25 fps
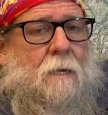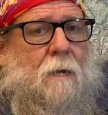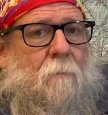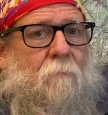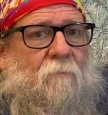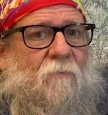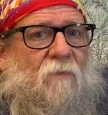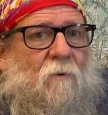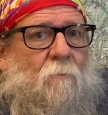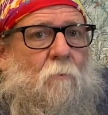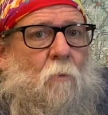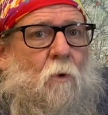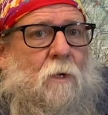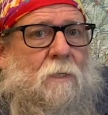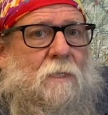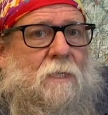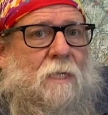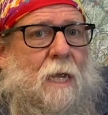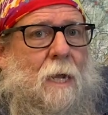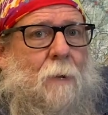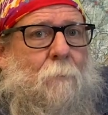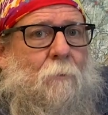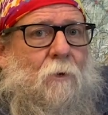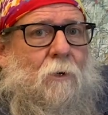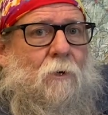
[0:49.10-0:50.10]
up from what's
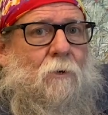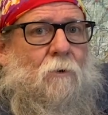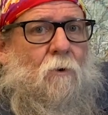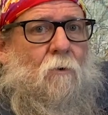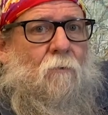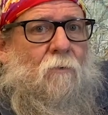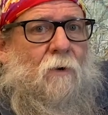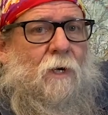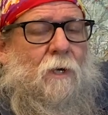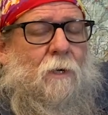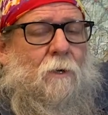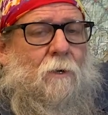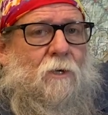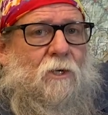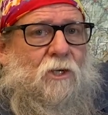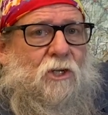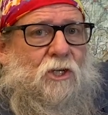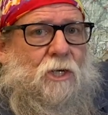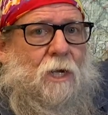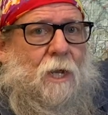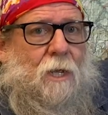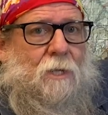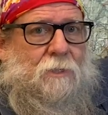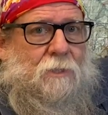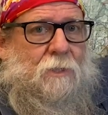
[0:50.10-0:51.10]
happening over here in
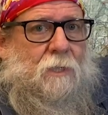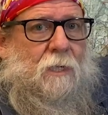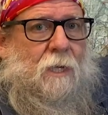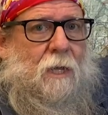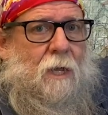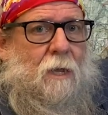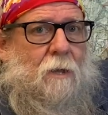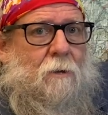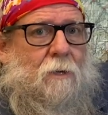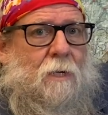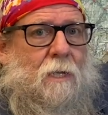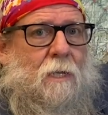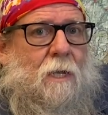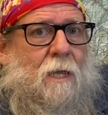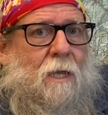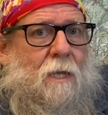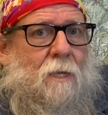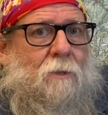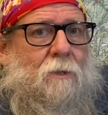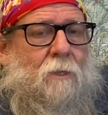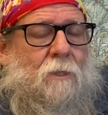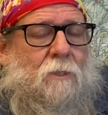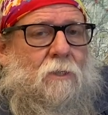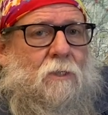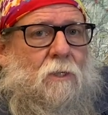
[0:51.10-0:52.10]
Shasta County
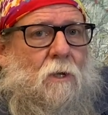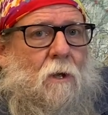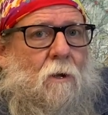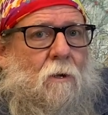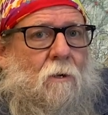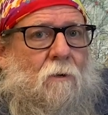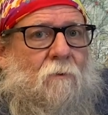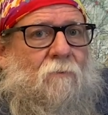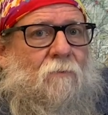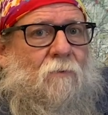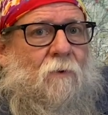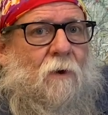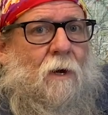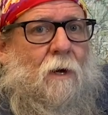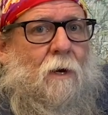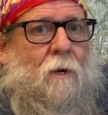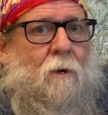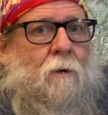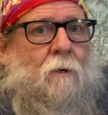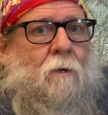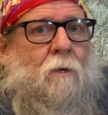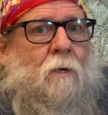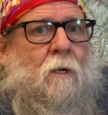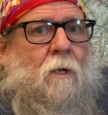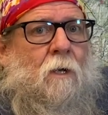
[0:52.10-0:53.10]
and the Zog
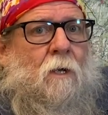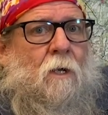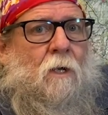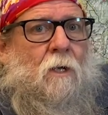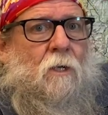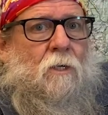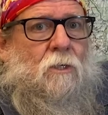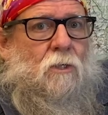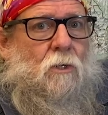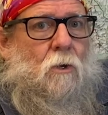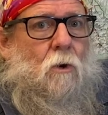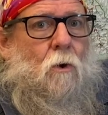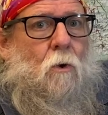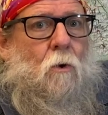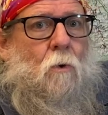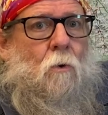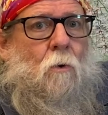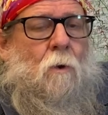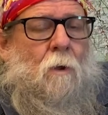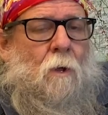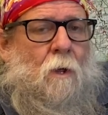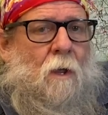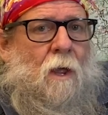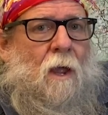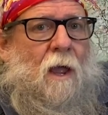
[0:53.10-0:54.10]
fire.
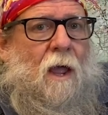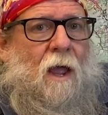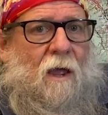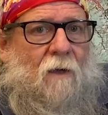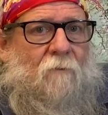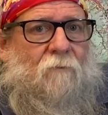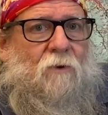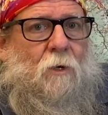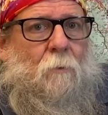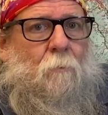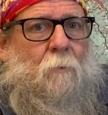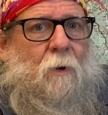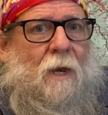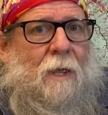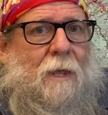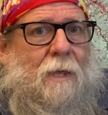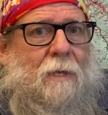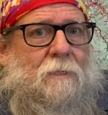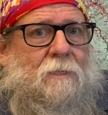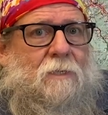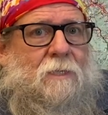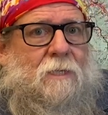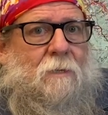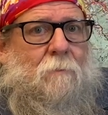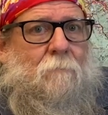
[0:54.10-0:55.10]
So have your
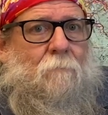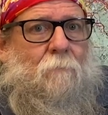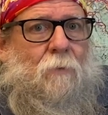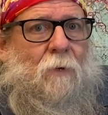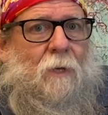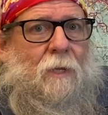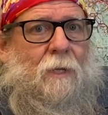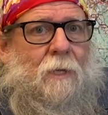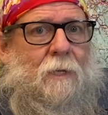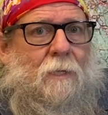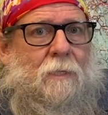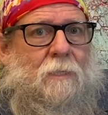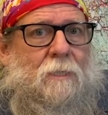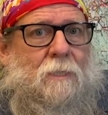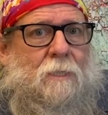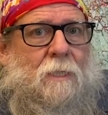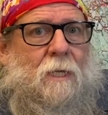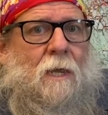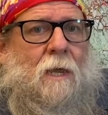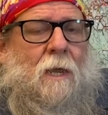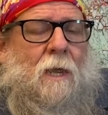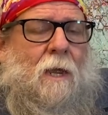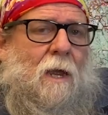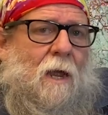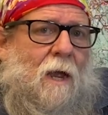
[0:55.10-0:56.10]
plans in place.
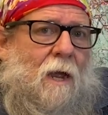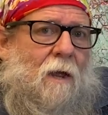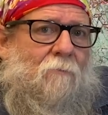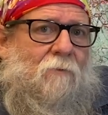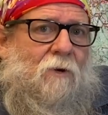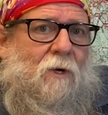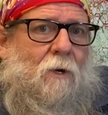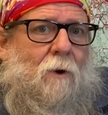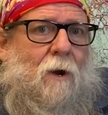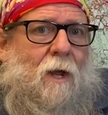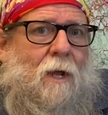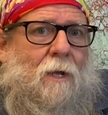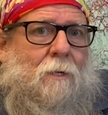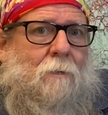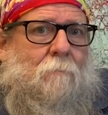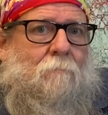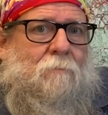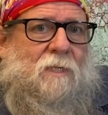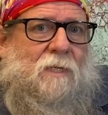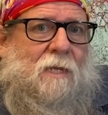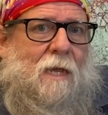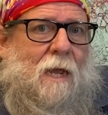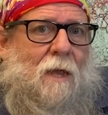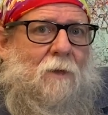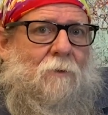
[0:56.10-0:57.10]
Have your
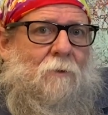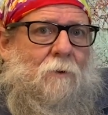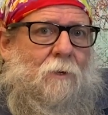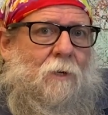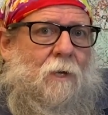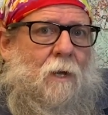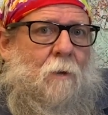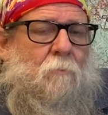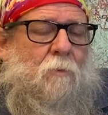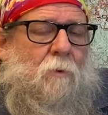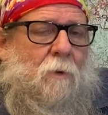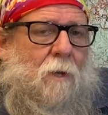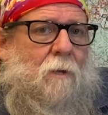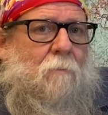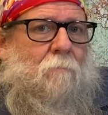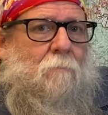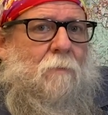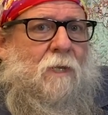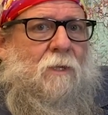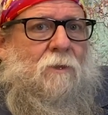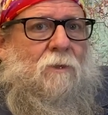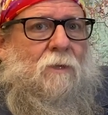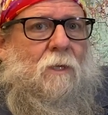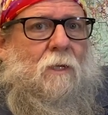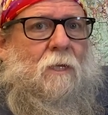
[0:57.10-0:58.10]
items gathered up and
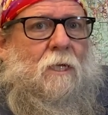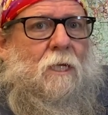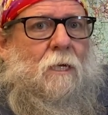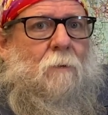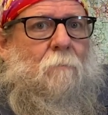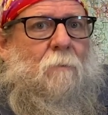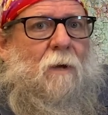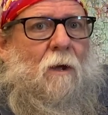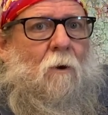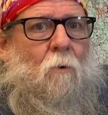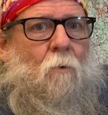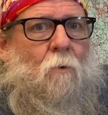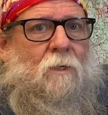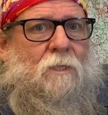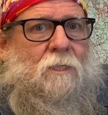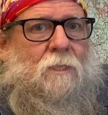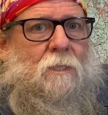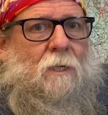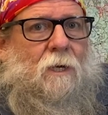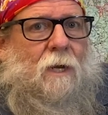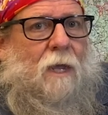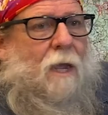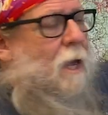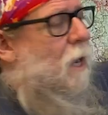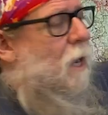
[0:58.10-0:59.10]
be thinking about what's going to